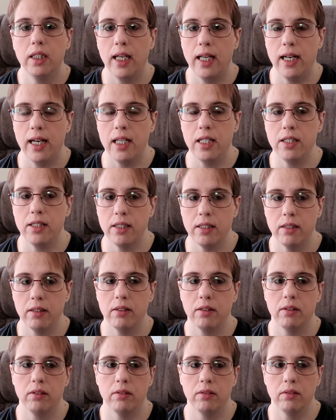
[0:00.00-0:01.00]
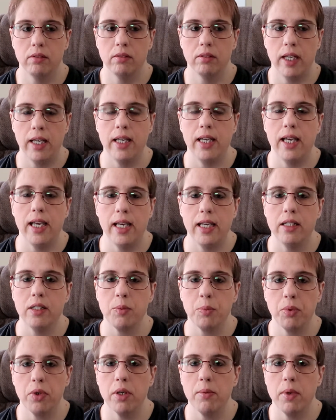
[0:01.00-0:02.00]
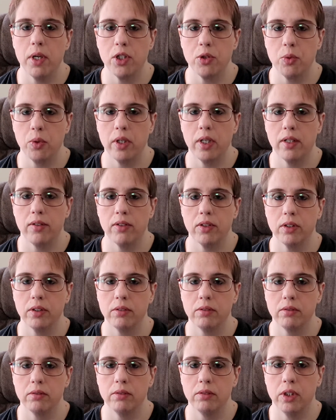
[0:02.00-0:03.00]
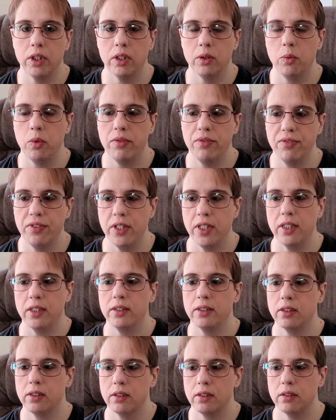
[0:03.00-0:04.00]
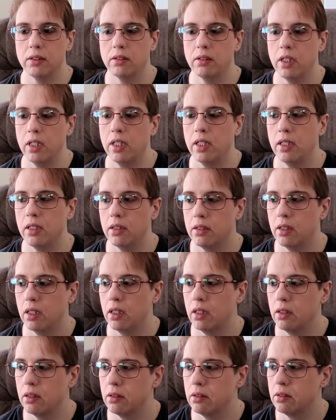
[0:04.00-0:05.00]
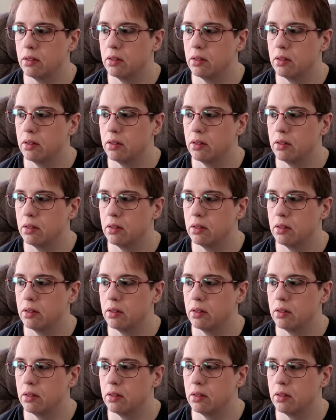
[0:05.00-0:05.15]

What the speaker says: and he eats pretty much whatever, you know, we fix, and a